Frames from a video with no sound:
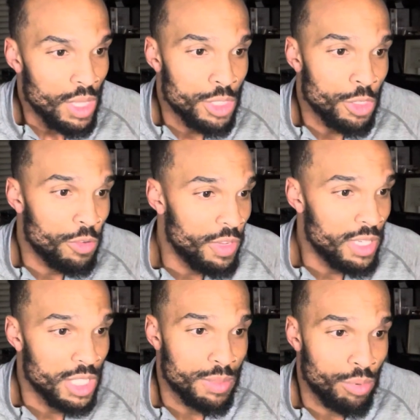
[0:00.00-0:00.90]
So
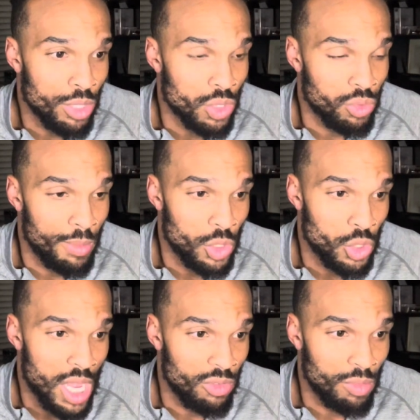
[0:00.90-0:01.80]
fitness, sports, women,
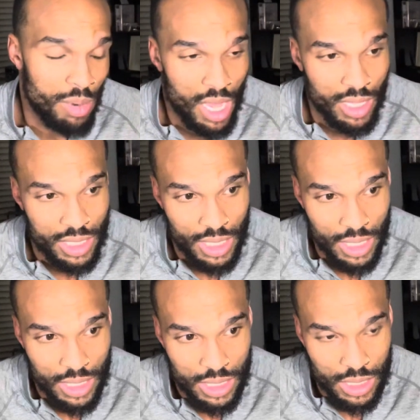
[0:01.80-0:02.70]
travel,
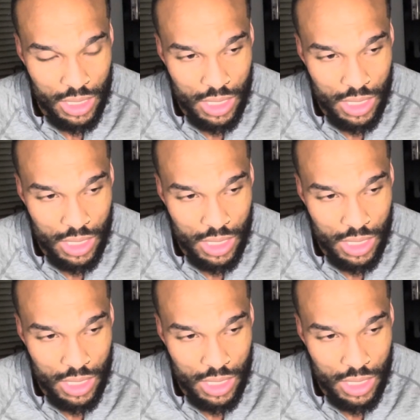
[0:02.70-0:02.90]
politics.